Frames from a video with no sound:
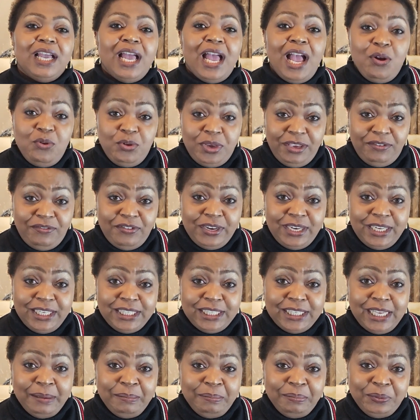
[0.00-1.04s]
I'll give an
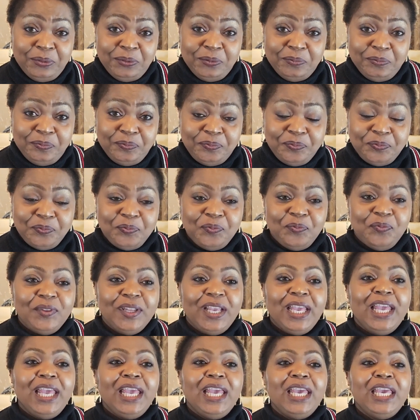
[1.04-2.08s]
example
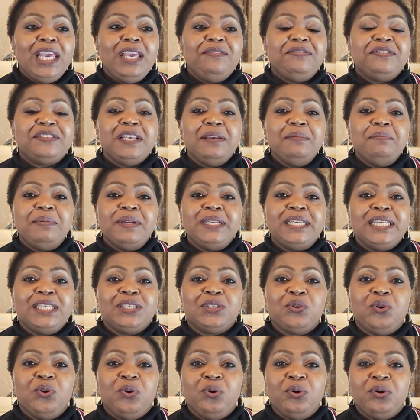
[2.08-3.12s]
if
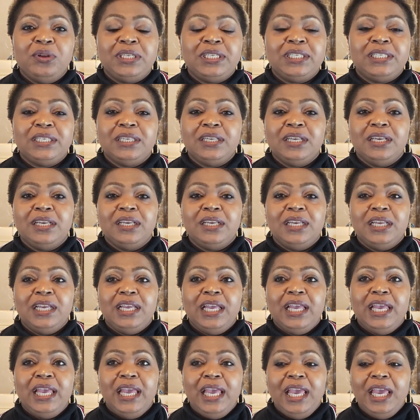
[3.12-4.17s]
somebody's got
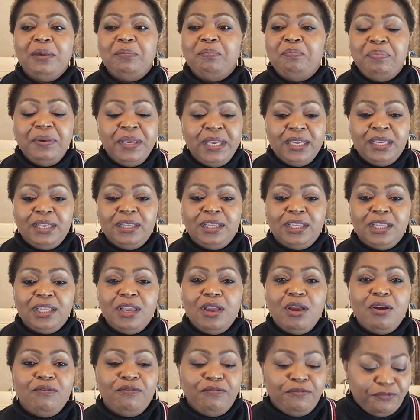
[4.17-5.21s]
a big
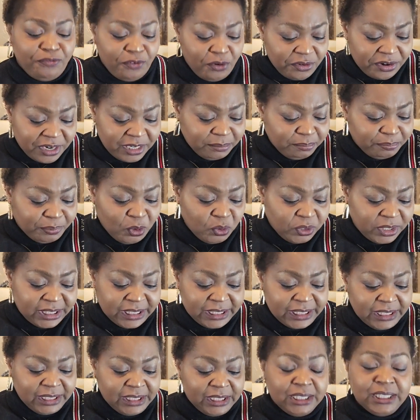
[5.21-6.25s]
foreign
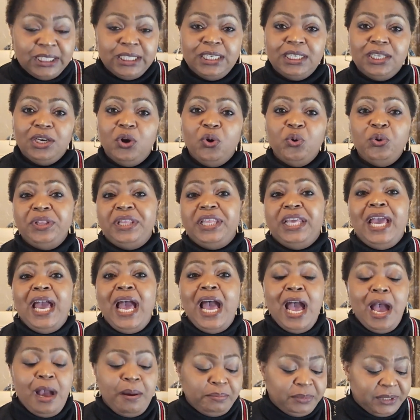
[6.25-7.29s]
body on their
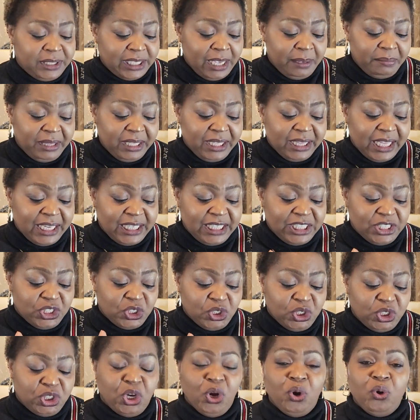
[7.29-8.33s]
arm, something that is
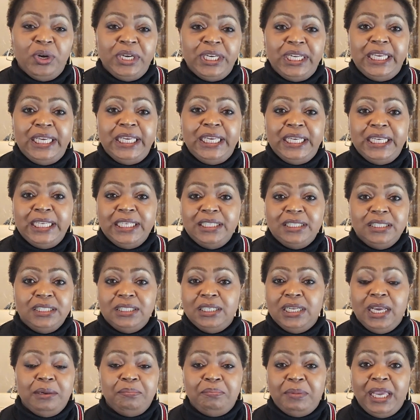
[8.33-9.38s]
gone in,
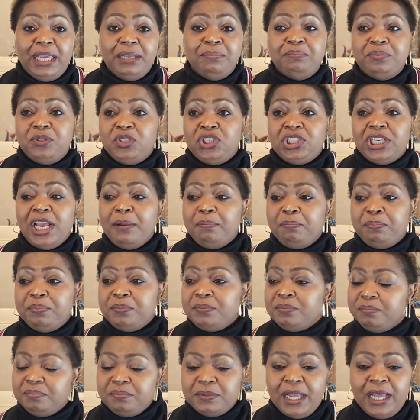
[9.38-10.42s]
a, sharp
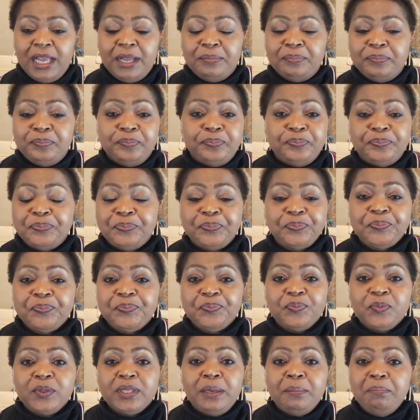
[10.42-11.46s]
um,
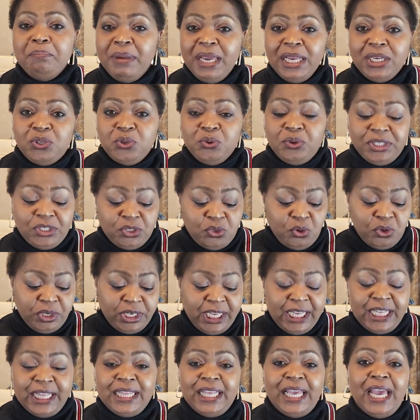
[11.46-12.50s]
metal has gone
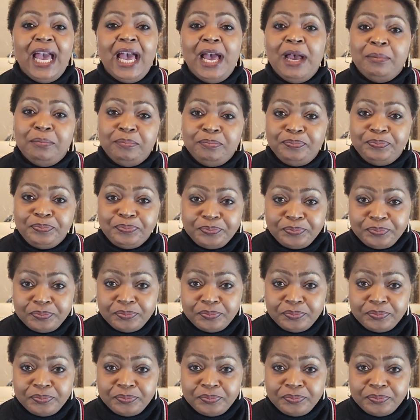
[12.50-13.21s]
in their arm.